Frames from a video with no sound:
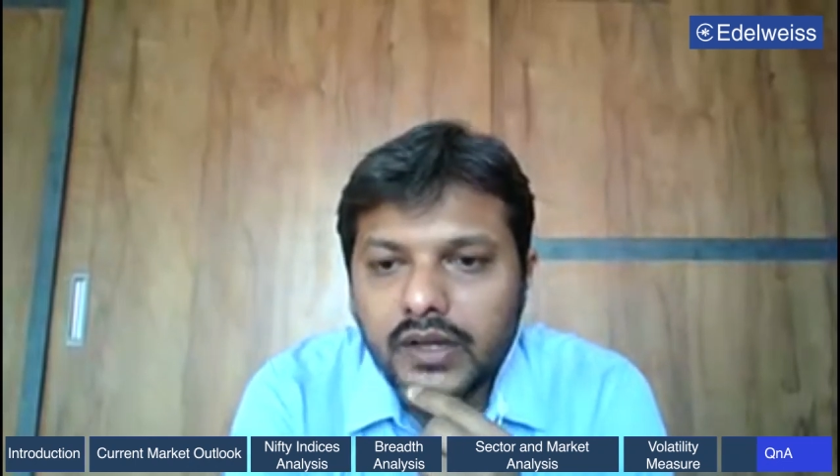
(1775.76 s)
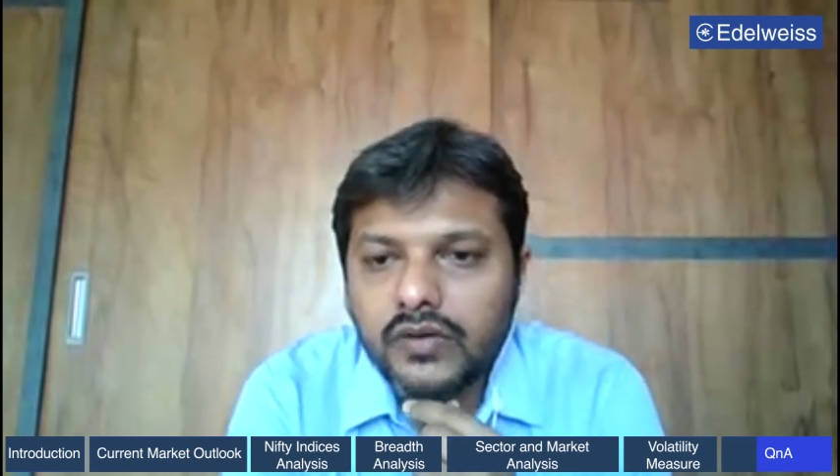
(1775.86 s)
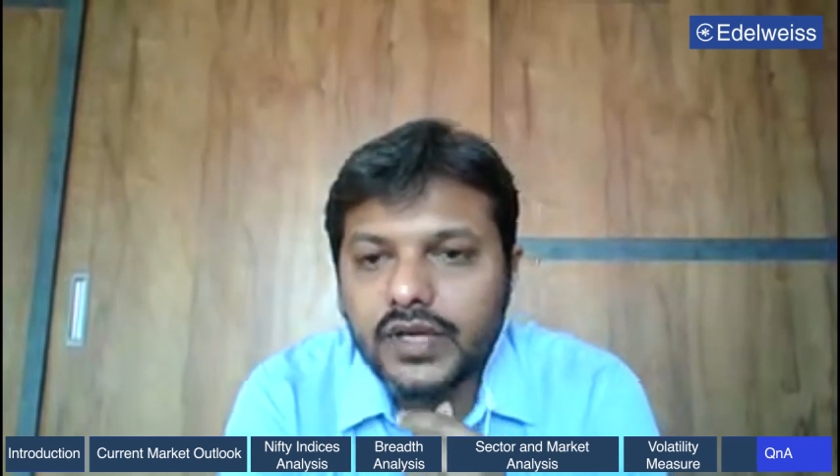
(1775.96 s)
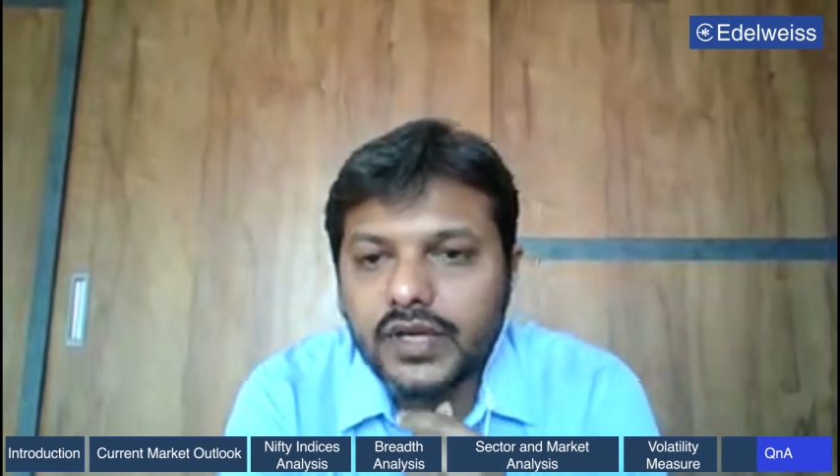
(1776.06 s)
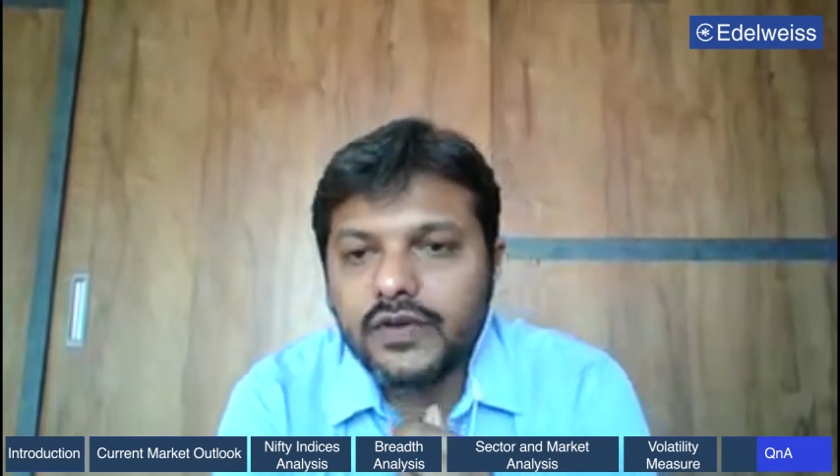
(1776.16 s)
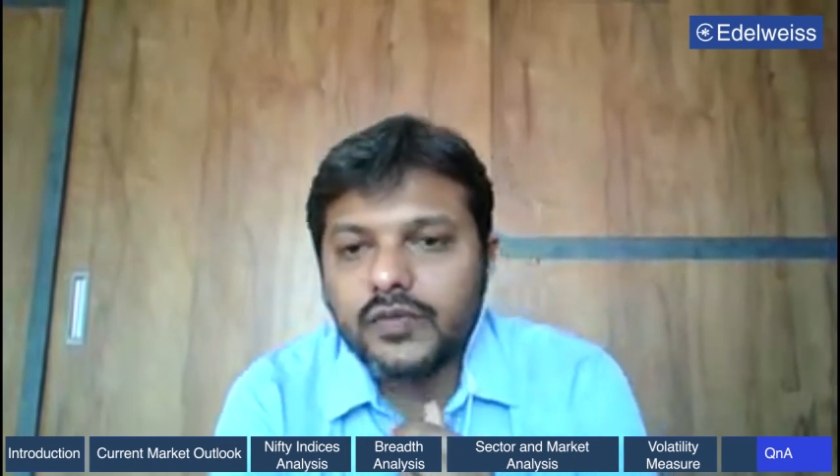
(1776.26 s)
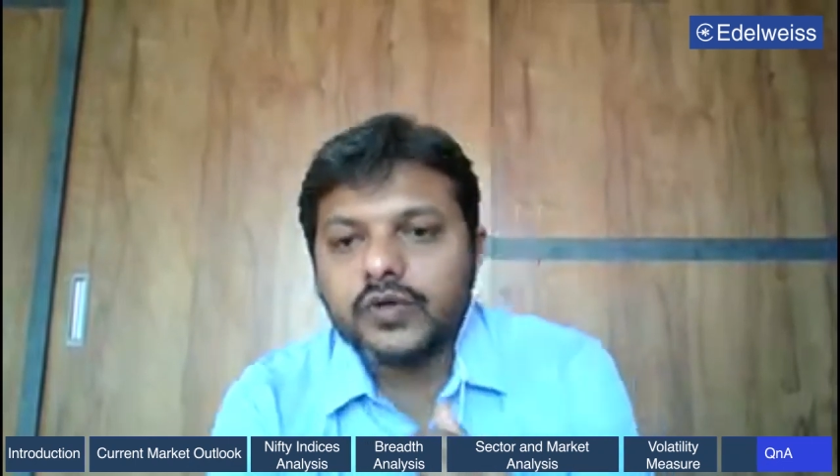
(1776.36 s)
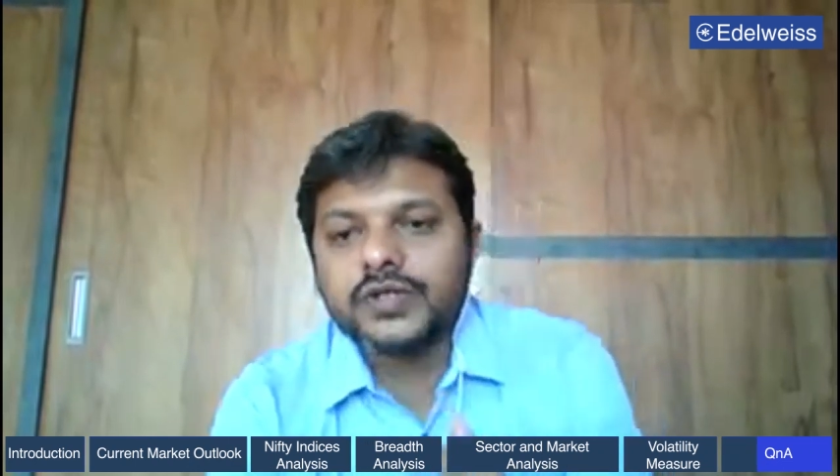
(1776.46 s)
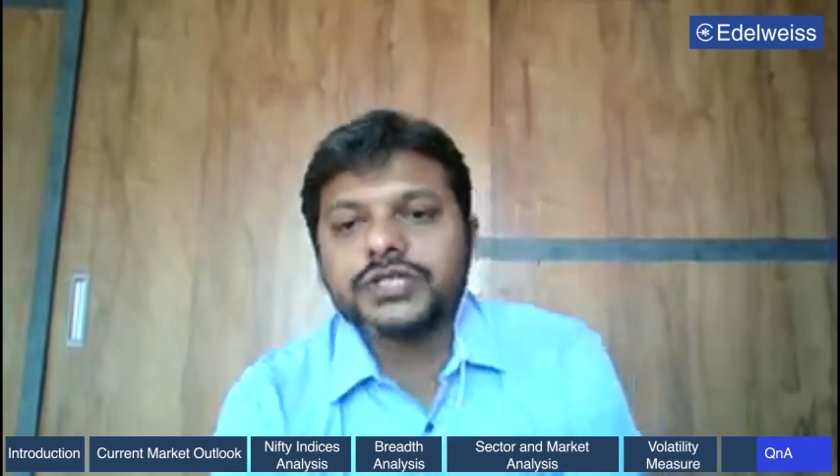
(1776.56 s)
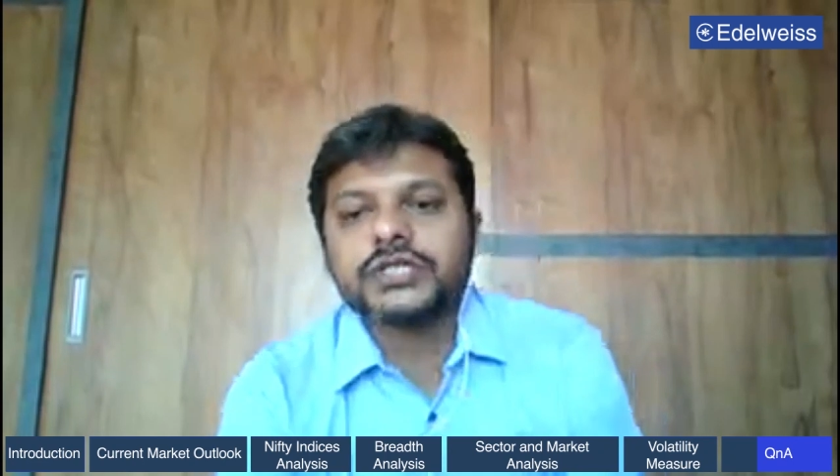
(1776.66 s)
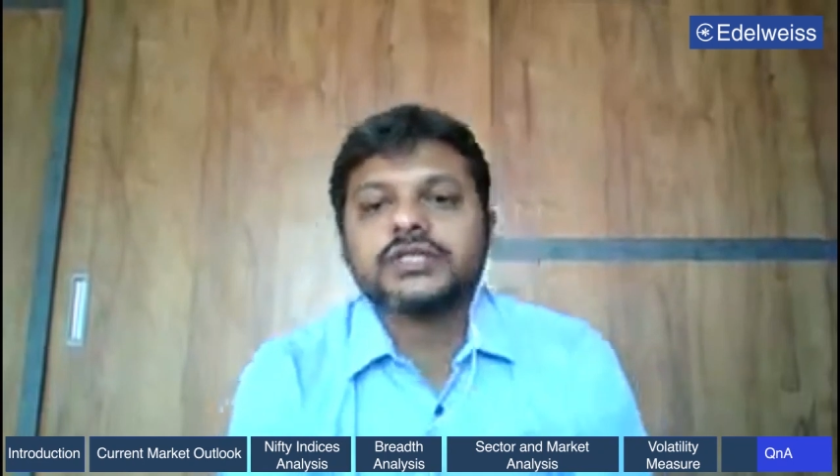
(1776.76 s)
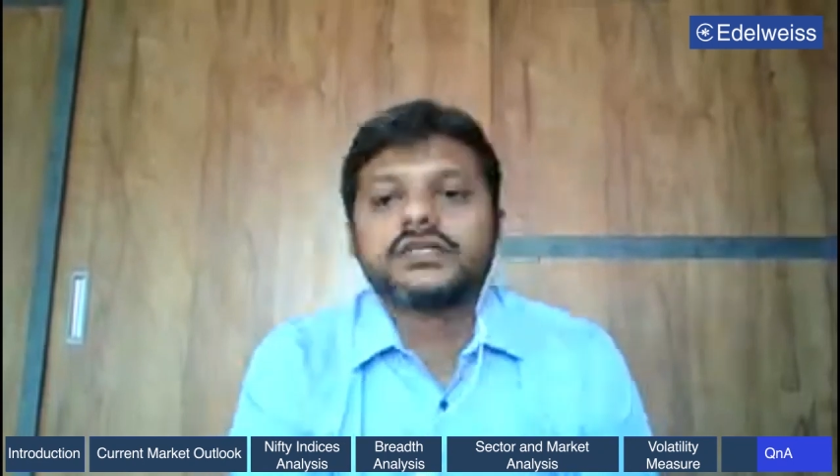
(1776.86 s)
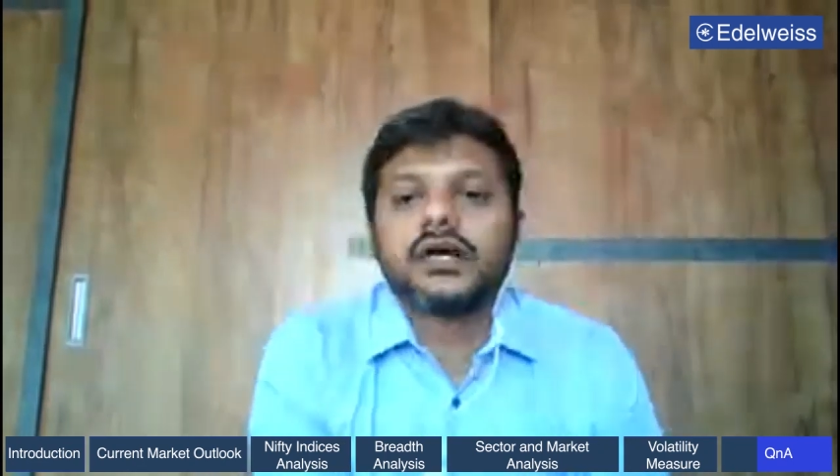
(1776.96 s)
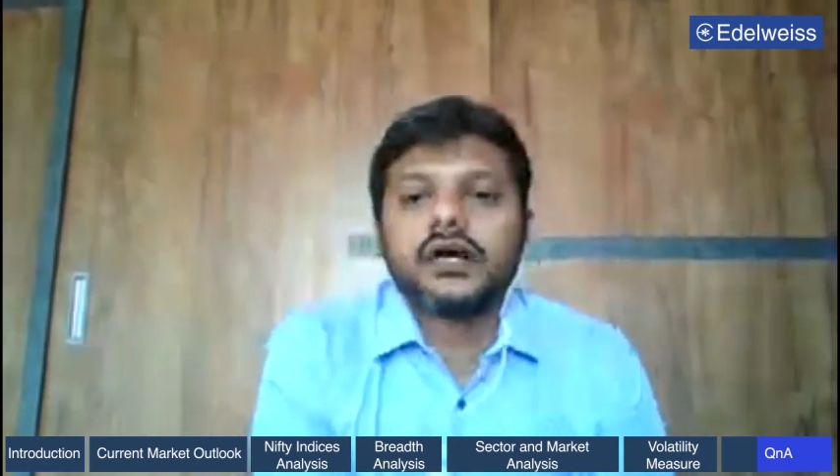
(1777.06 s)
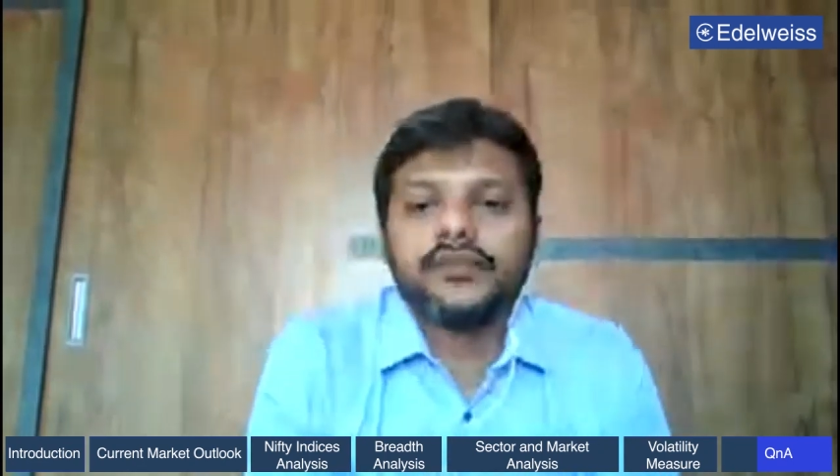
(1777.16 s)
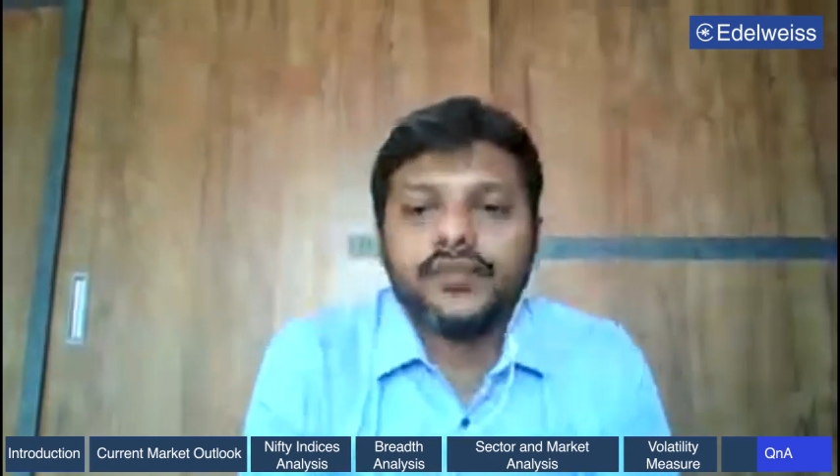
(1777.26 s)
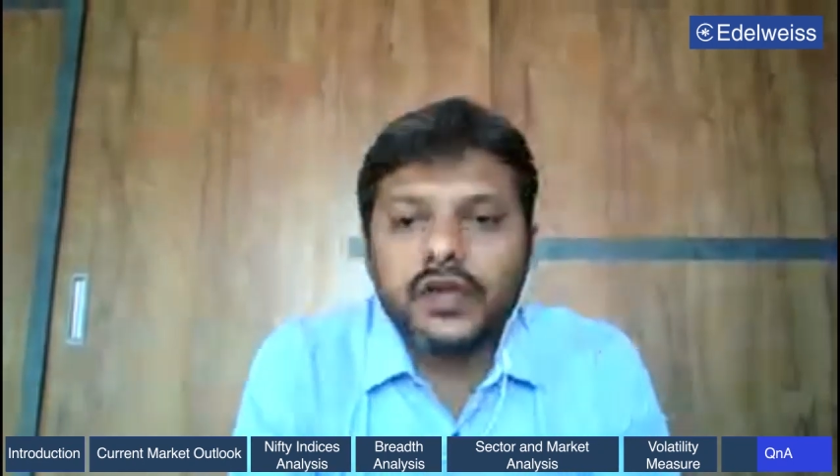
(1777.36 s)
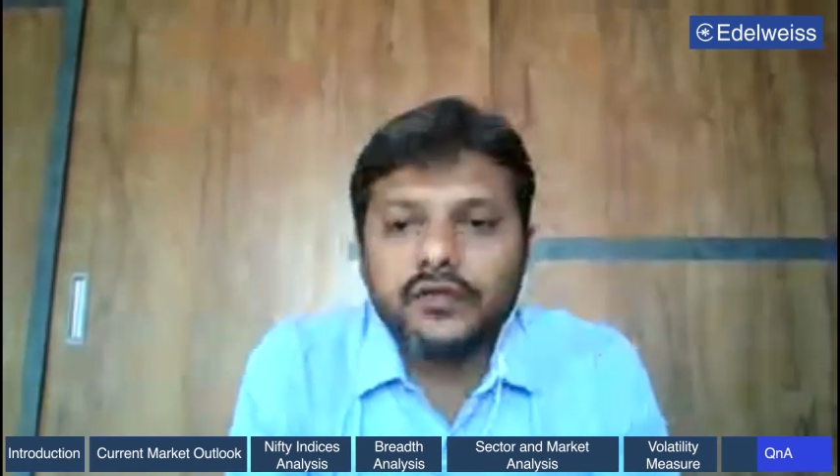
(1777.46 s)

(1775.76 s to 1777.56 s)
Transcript: Okay, one more question is, uh,